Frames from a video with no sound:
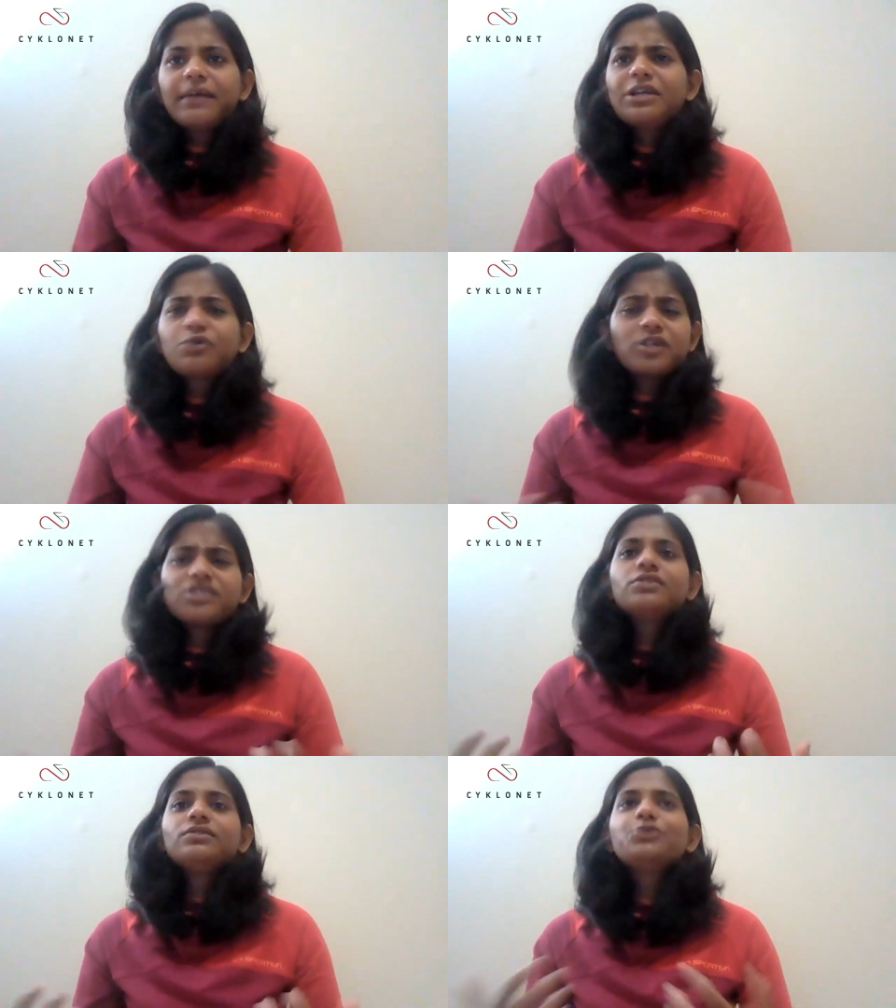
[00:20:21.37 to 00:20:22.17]
I mean, it
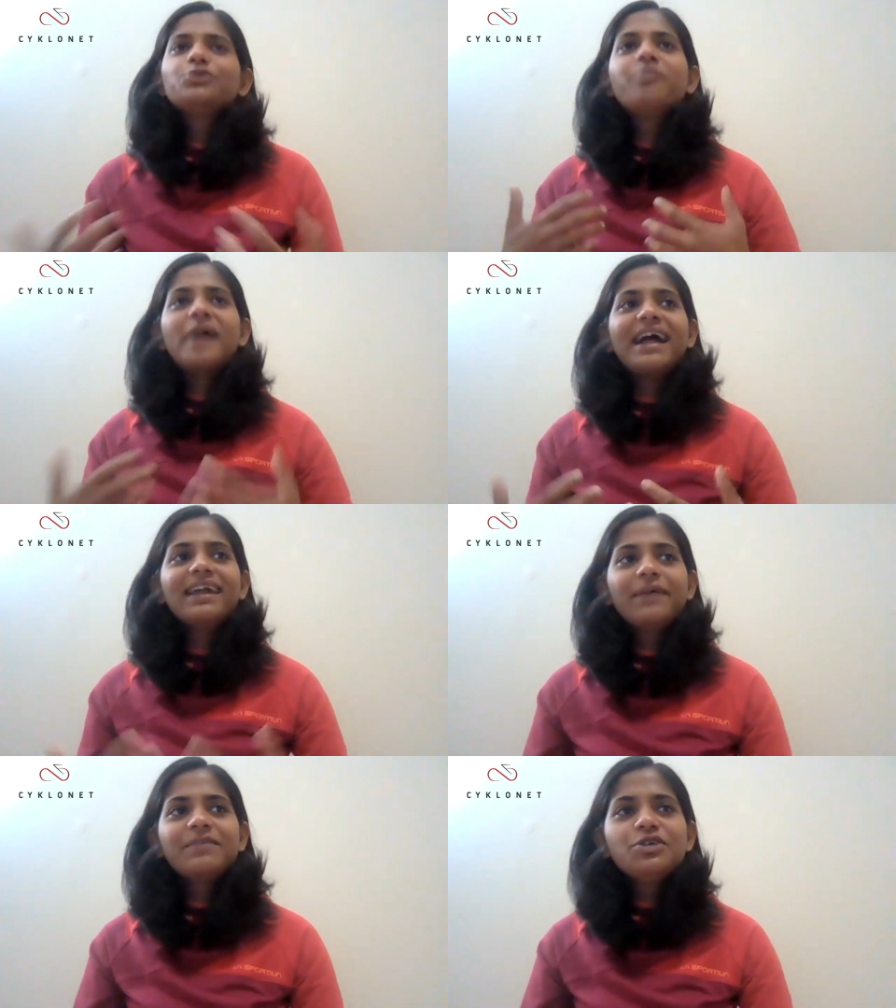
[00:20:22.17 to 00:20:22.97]
wasn't too
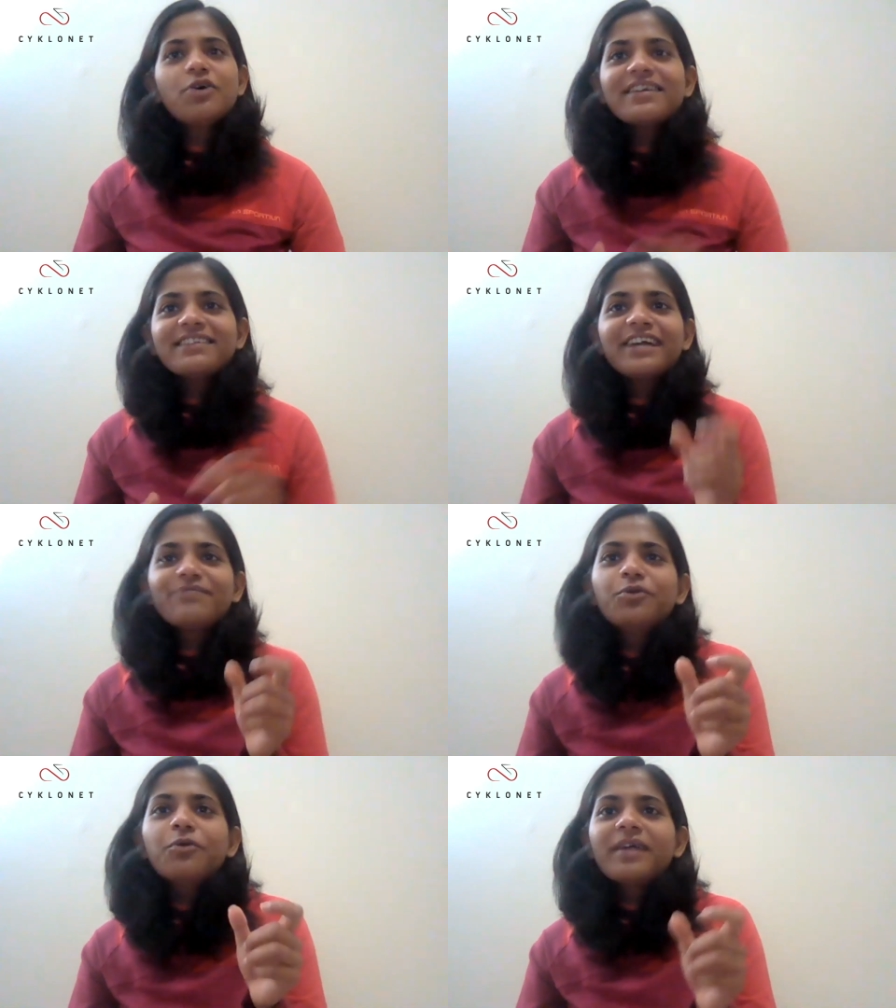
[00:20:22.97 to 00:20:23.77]
bad. I mean, you are in
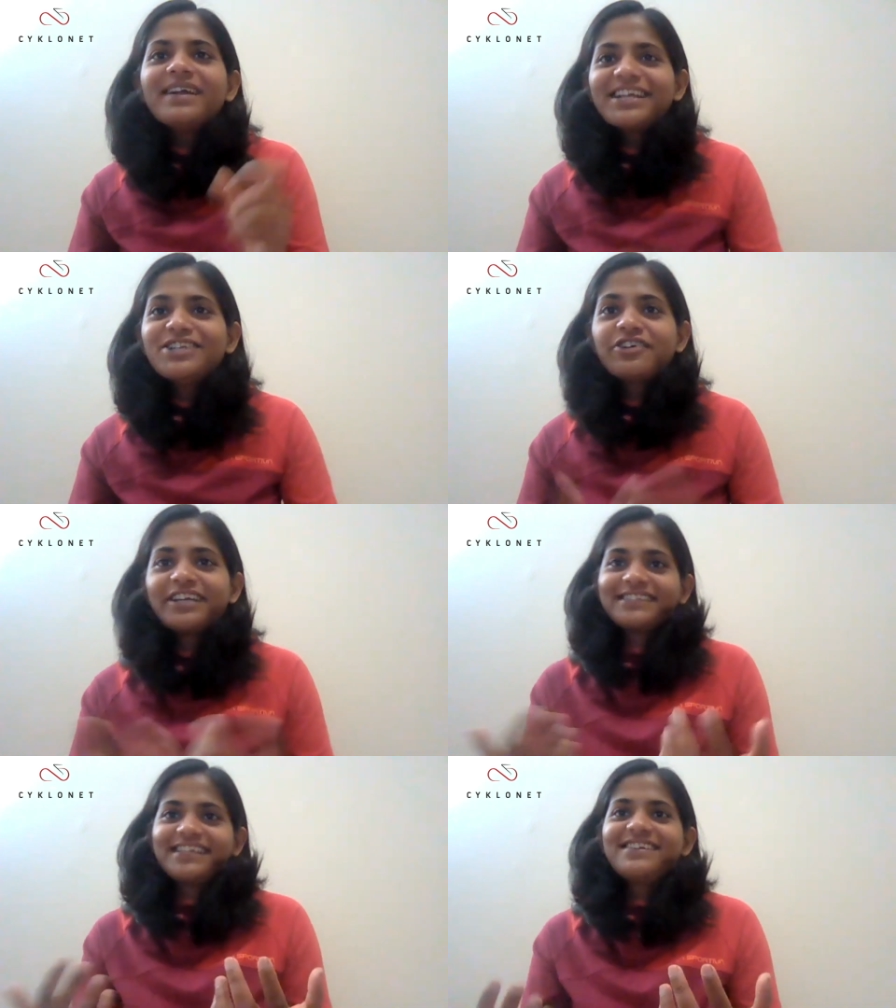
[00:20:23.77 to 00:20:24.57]
that moment and you're
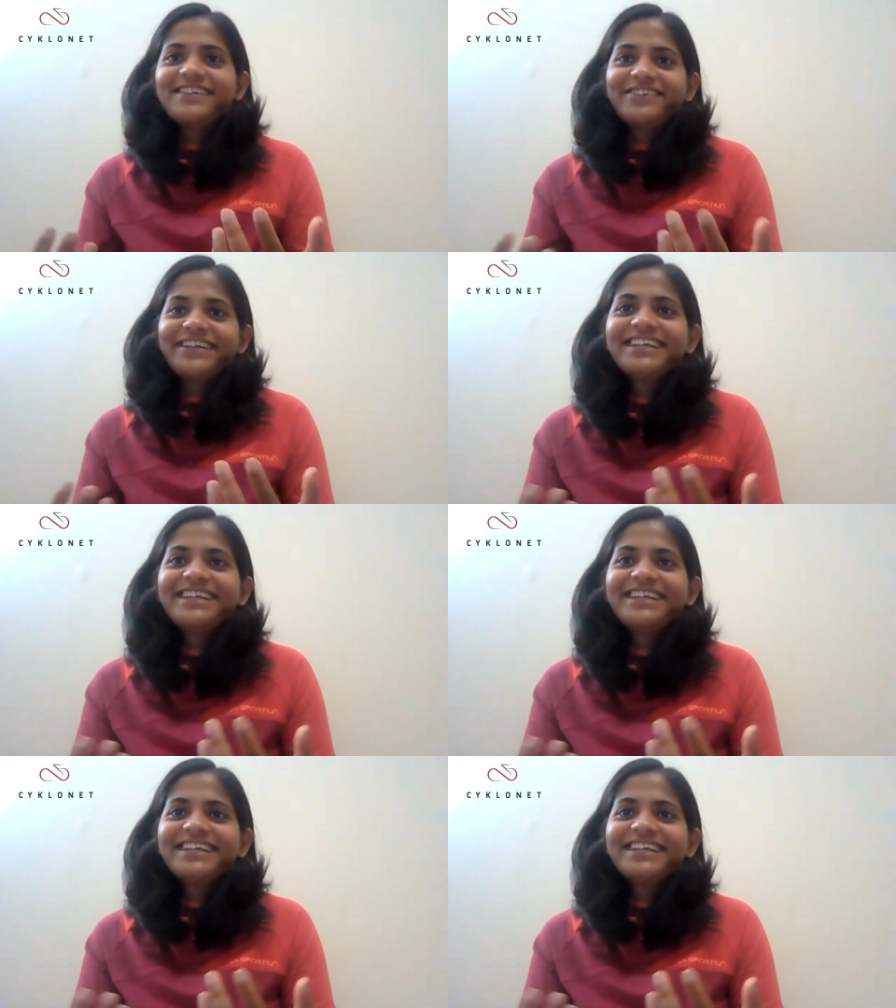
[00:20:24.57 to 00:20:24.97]
excited, right?